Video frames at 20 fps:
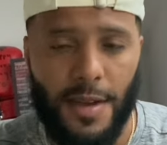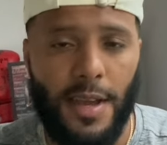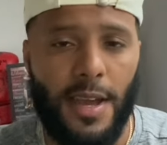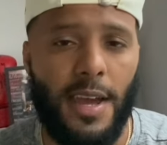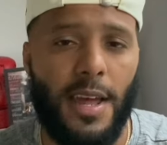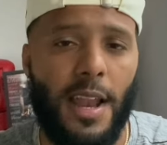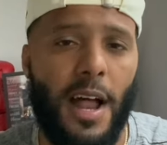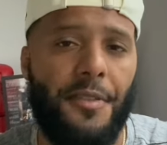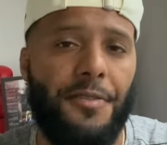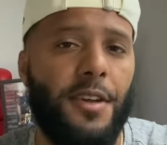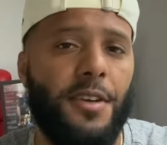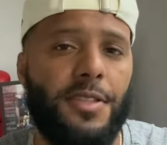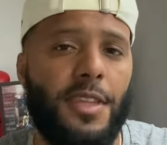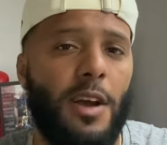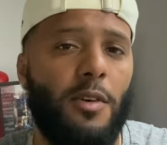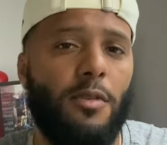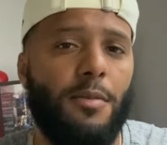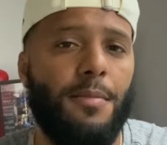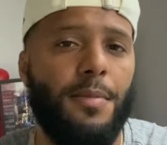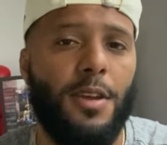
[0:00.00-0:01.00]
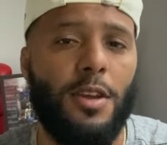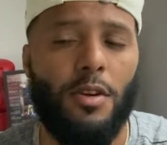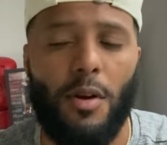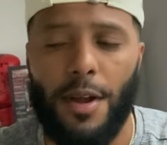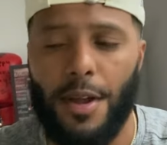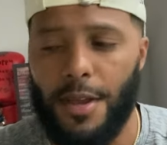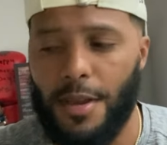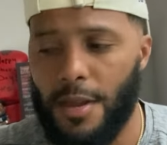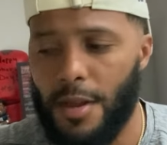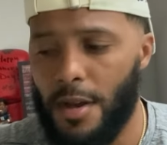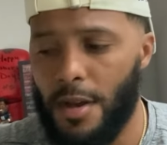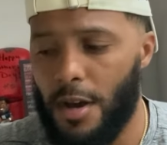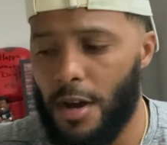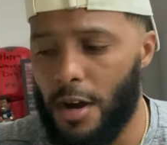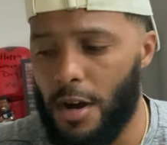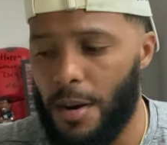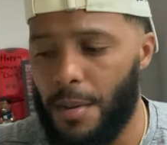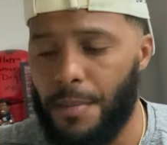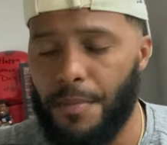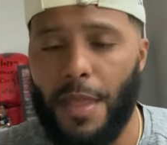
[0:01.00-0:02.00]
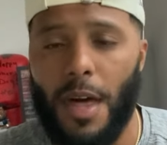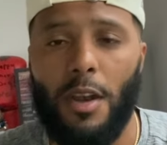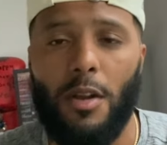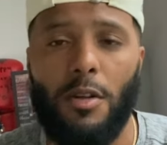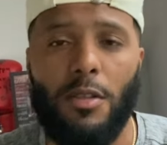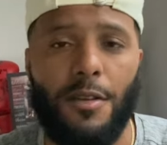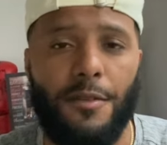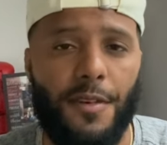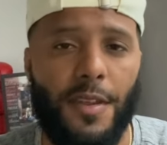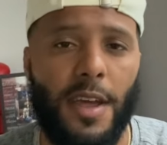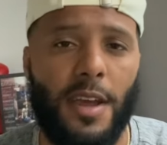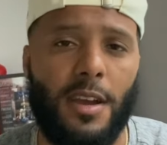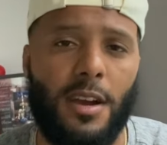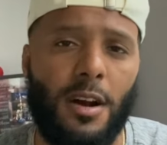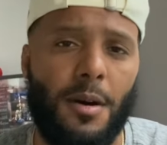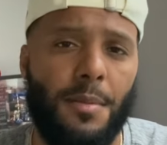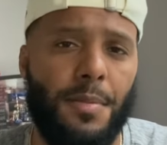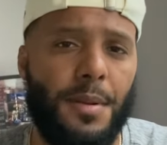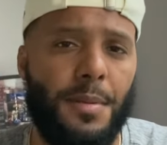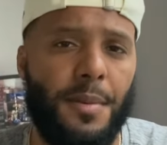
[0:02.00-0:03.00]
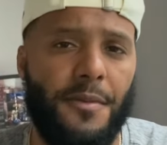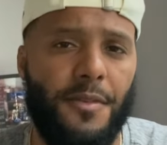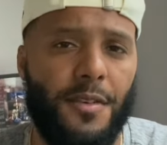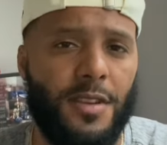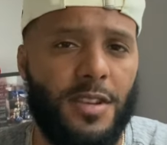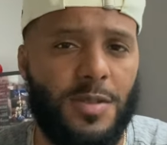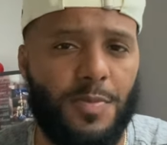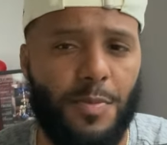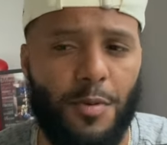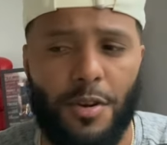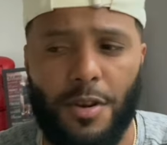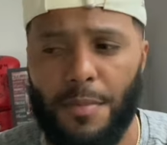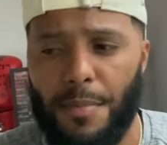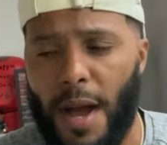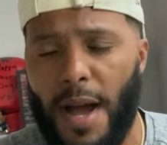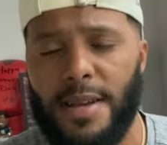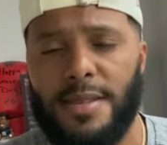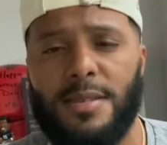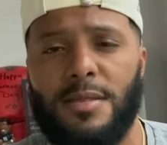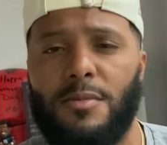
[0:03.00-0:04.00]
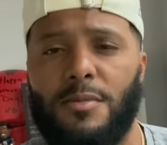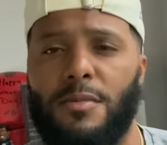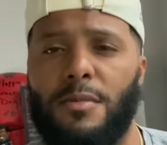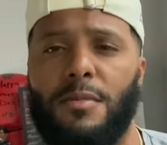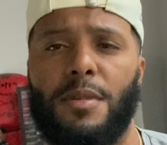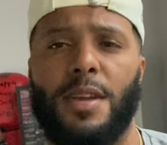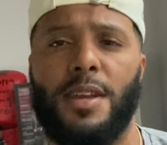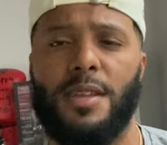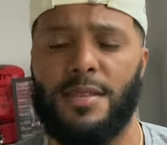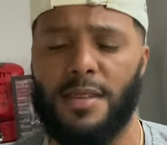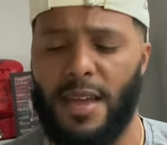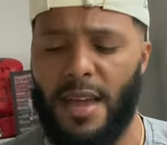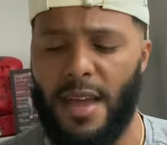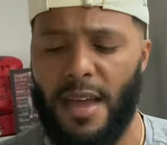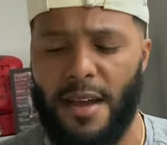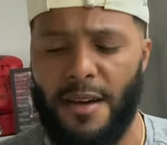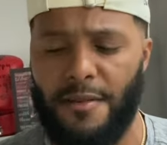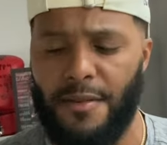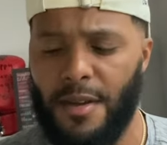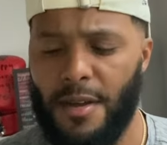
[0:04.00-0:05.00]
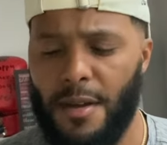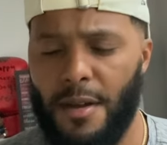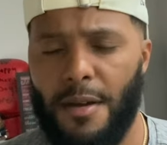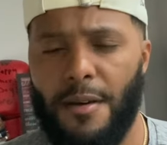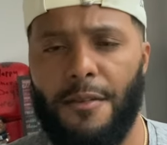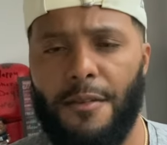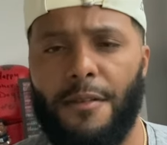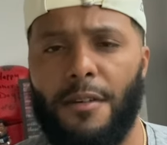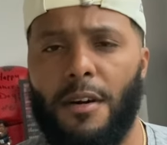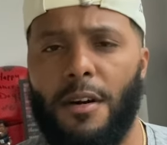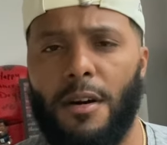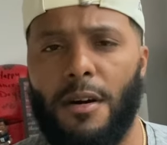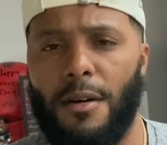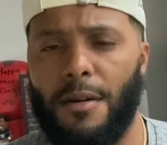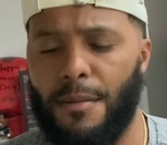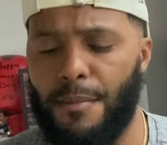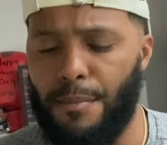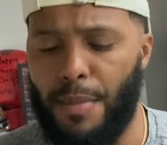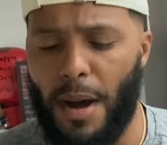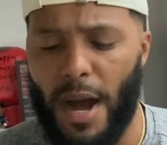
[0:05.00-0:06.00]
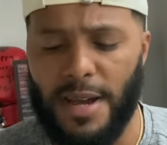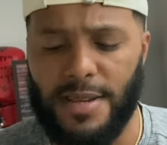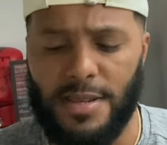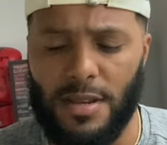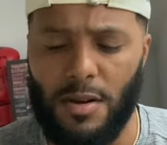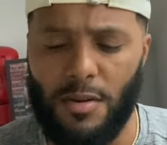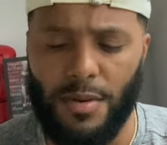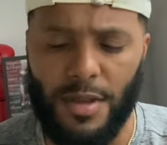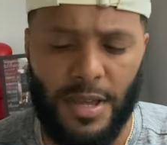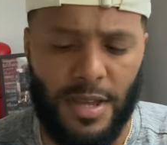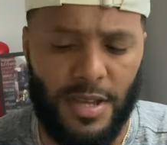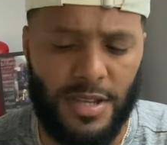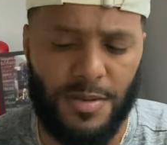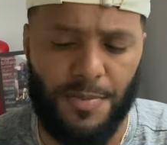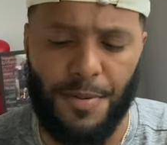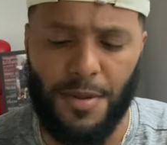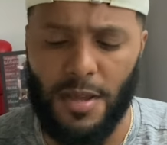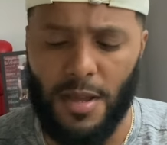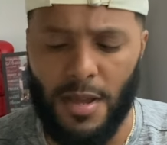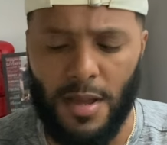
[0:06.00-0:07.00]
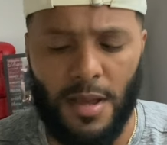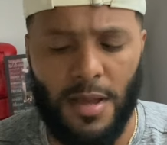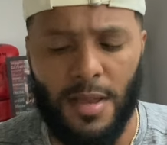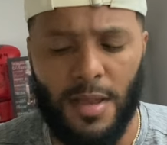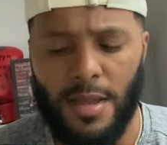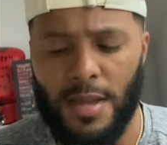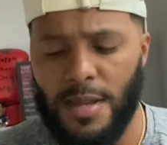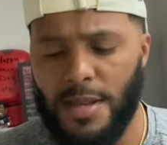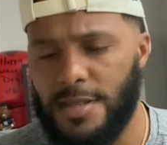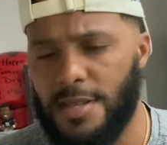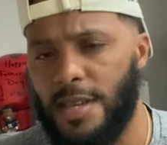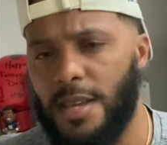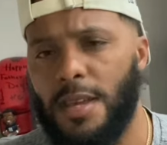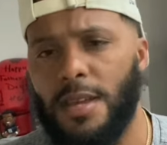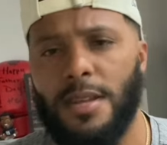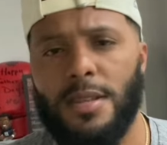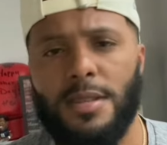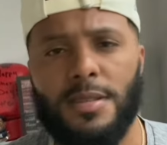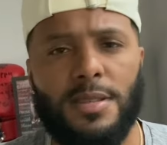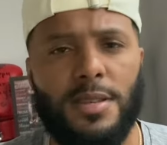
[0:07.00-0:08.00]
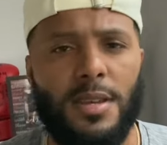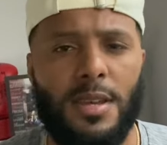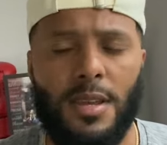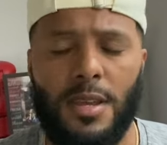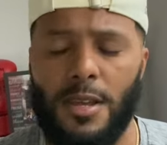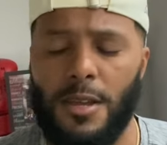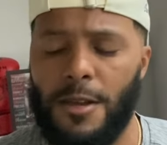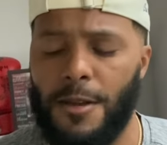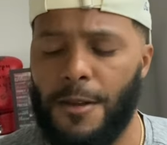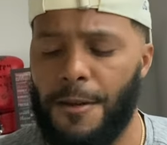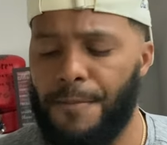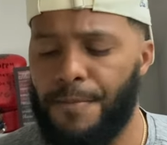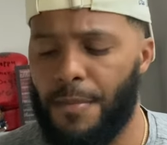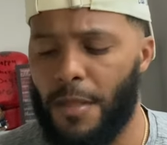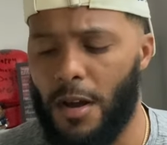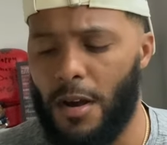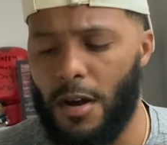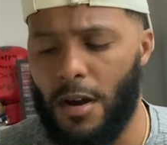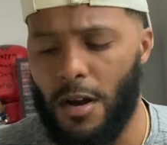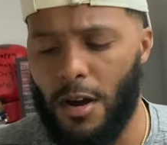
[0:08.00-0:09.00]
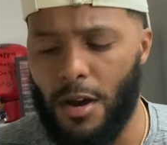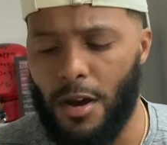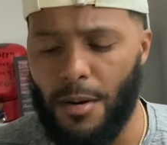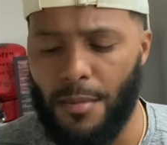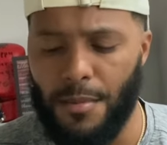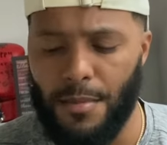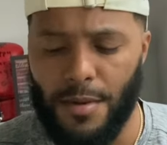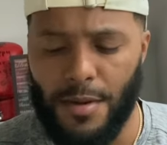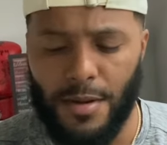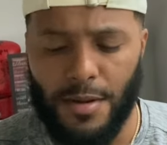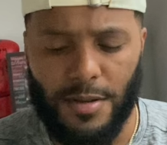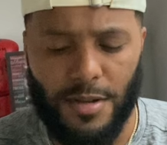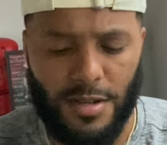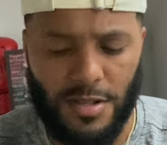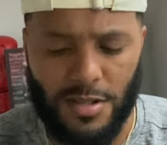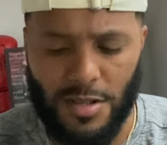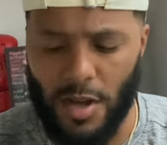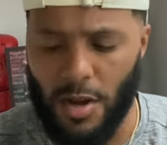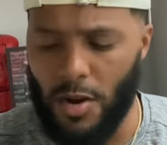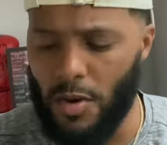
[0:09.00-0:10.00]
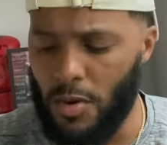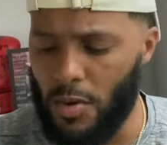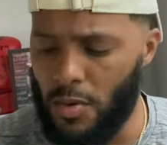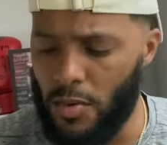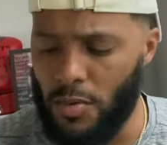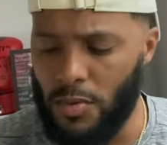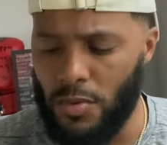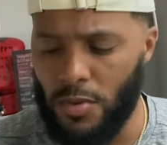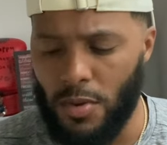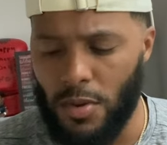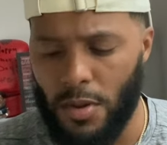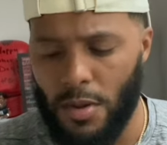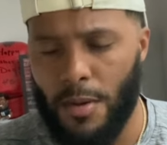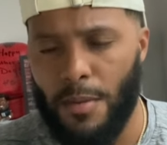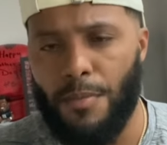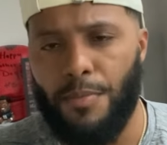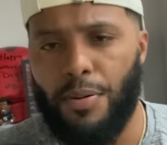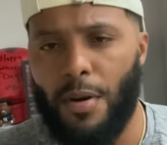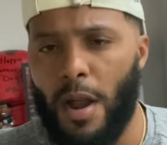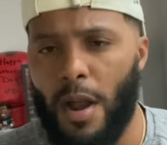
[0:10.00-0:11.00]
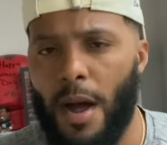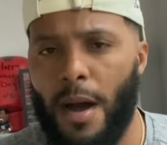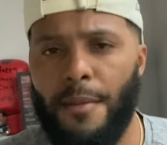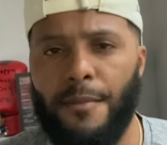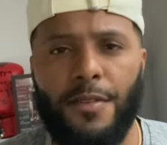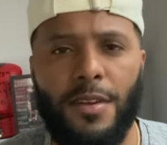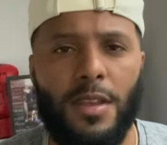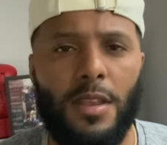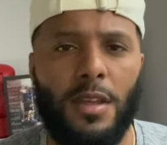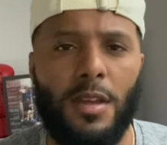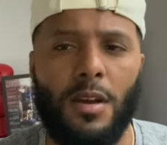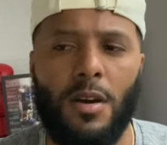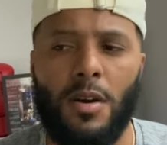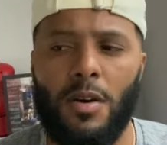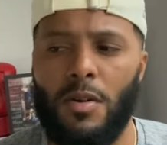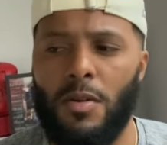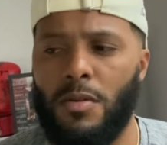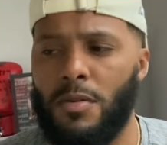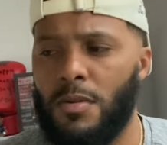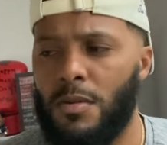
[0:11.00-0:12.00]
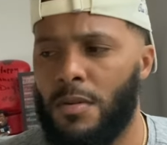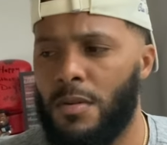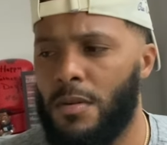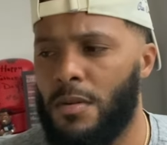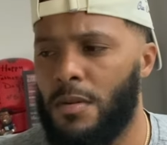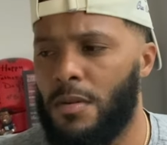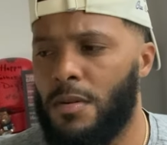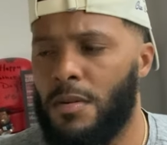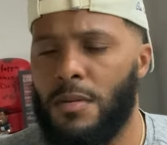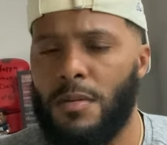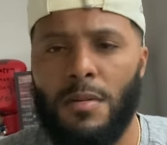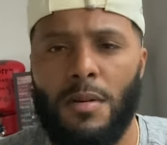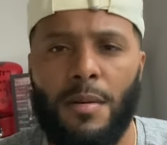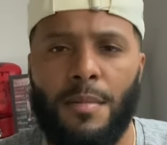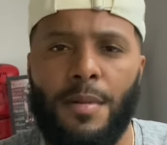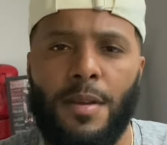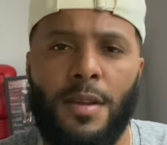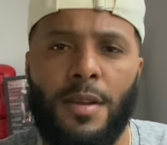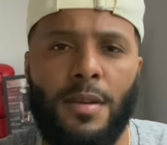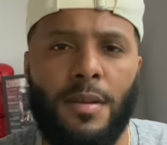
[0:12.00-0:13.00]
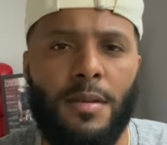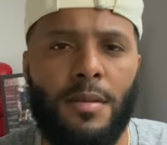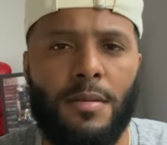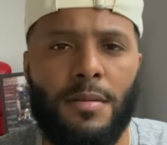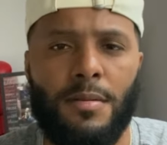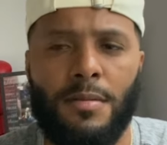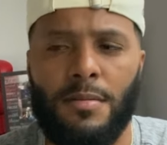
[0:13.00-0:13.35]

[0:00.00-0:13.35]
And I think that will be great, um, not only for that company, but for the sport of boxing. When we get to have uh, boxing on ESPN, TNT, um, Zone, Prime Video. I mean,